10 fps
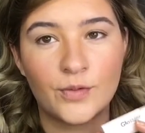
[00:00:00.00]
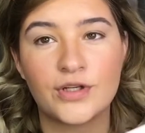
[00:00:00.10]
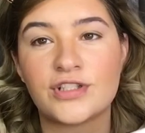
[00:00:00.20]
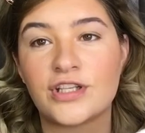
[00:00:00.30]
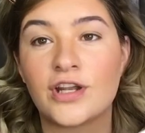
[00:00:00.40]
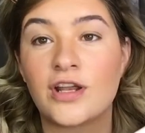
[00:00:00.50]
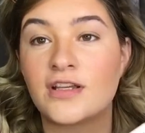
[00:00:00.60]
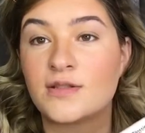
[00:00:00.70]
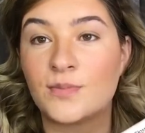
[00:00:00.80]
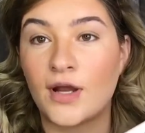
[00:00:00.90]
Words cannot
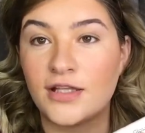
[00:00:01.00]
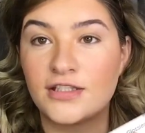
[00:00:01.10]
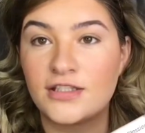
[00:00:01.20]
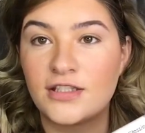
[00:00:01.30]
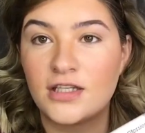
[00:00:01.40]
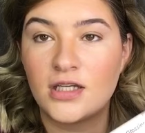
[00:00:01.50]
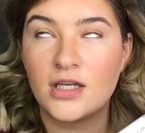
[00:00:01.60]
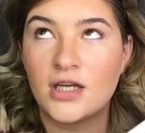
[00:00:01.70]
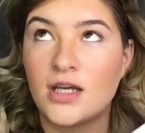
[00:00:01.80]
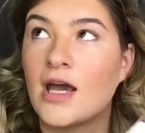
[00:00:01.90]
express
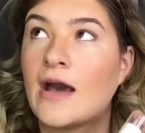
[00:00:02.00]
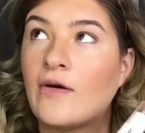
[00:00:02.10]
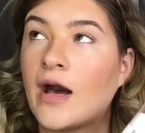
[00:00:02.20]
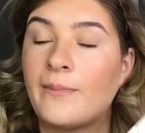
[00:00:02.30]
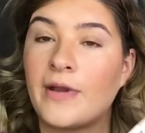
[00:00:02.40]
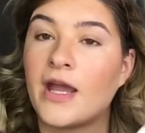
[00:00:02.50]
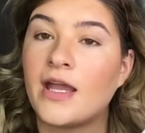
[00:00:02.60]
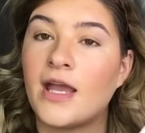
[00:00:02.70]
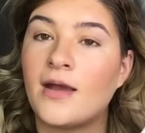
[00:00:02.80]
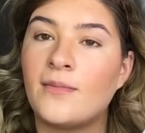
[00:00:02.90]
how happy I
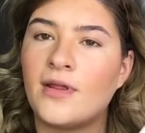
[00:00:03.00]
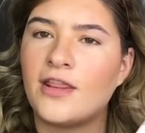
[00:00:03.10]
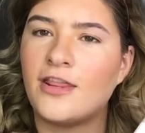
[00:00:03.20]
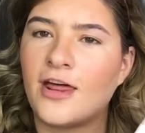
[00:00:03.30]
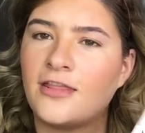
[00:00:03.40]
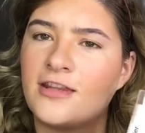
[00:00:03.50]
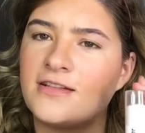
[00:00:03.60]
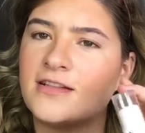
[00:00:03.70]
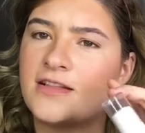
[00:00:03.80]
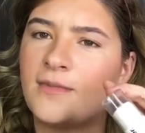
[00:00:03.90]
am that
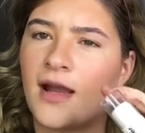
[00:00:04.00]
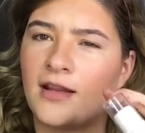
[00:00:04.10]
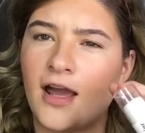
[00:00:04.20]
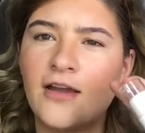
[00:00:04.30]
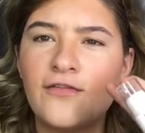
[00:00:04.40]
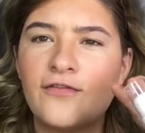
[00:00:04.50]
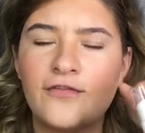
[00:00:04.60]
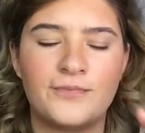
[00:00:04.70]
this is in my life.